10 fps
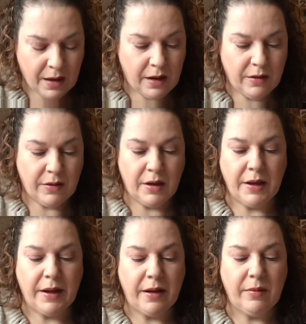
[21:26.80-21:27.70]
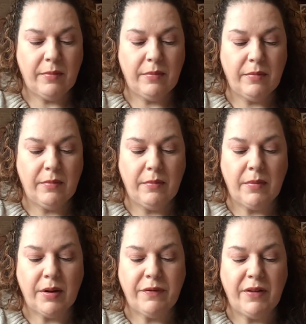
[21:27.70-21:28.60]
I'm going to get
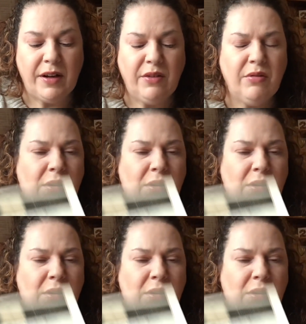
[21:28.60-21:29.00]
my friend, or I